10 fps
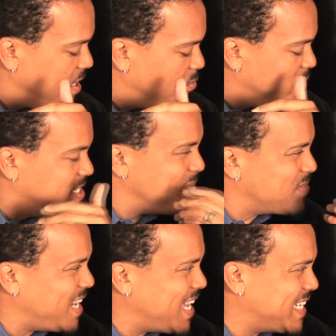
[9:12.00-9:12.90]
Would
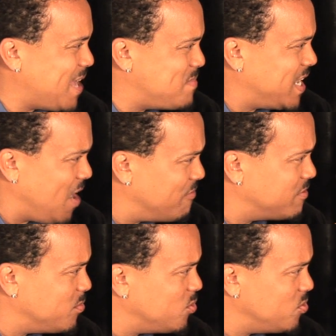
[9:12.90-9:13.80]
something like that be
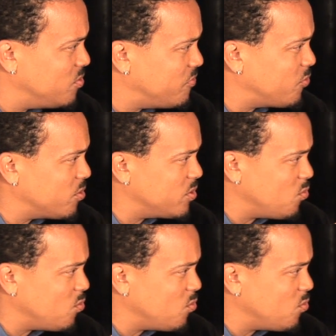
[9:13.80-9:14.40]
comfortable for